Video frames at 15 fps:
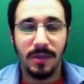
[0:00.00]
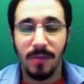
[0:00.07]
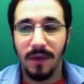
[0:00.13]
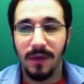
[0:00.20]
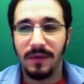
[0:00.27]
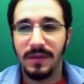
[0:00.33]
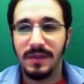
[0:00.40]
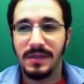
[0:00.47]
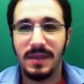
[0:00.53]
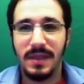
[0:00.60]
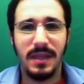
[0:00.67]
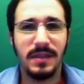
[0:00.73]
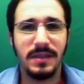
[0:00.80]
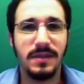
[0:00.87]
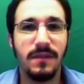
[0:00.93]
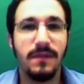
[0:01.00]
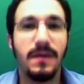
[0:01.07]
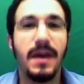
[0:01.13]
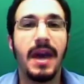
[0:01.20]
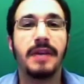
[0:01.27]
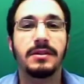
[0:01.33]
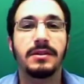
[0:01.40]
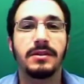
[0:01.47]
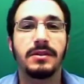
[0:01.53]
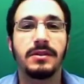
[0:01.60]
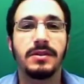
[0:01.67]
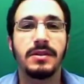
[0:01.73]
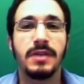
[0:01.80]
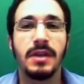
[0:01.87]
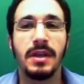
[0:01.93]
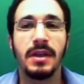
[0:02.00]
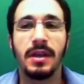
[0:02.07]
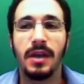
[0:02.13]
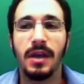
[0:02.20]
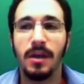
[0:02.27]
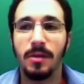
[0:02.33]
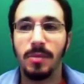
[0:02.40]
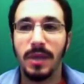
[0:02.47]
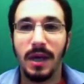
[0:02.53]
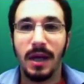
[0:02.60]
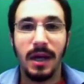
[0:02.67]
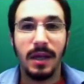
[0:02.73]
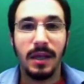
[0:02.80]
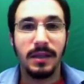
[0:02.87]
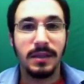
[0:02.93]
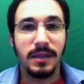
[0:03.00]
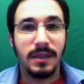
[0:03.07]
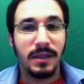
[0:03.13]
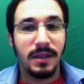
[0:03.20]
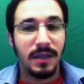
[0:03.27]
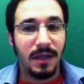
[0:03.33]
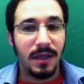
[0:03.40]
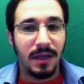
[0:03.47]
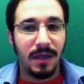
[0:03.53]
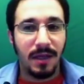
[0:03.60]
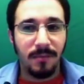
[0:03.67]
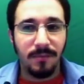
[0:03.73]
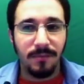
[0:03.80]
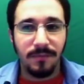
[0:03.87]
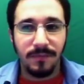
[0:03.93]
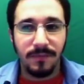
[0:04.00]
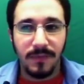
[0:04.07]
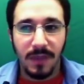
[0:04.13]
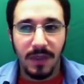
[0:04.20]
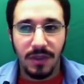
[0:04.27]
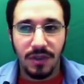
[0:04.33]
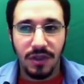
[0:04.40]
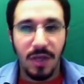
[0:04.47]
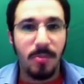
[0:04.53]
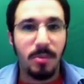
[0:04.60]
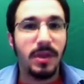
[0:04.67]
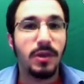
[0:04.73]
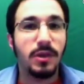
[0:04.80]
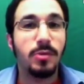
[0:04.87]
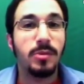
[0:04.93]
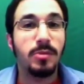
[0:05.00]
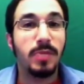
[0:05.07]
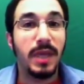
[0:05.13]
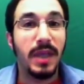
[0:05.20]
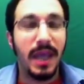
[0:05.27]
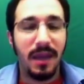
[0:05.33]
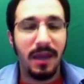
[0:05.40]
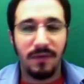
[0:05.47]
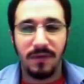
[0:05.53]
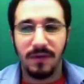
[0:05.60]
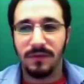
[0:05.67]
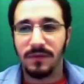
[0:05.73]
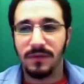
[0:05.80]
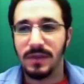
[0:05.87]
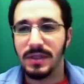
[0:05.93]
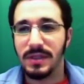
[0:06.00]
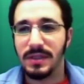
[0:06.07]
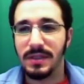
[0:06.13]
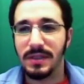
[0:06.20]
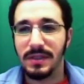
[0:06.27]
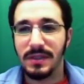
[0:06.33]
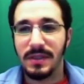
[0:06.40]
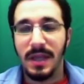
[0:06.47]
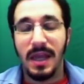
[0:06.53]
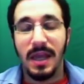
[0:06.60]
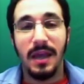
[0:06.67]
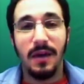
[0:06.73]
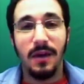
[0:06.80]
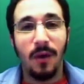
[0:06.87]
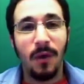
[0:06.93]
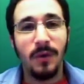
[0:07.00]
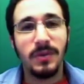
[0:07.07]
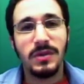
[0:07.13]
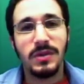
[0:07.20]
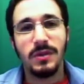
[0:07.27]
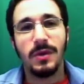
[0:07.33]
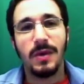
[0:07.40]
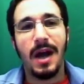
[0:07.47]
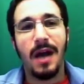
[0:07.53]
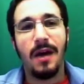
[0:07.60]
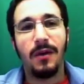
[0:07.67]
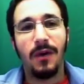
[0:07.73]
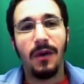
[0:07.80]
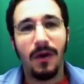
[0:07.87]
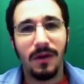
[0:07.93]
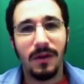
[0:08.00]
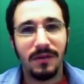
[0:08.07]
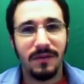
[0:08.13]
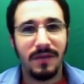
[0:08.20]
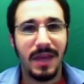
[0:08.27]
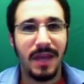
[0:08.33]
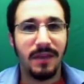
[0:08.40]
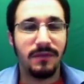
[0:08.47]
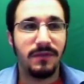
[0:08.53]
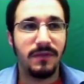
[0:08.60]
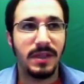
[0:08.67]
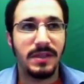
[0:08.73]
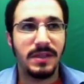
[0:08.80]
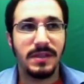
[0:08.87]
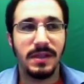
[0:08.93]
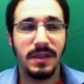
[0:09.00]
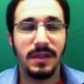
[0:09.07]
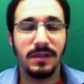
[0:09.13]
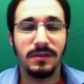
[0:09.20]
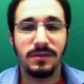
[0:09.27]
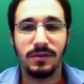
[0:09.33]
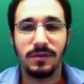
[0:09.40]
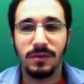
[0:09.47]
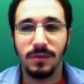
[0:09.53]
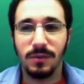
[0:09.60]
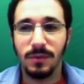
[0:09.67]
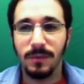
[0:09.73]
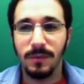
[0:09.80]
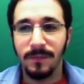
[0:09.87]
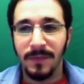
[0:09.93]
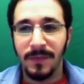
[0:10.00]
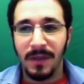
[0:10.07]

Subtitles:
about these things, the factors behind shaping human behavior, for instance, and also how all of that fits into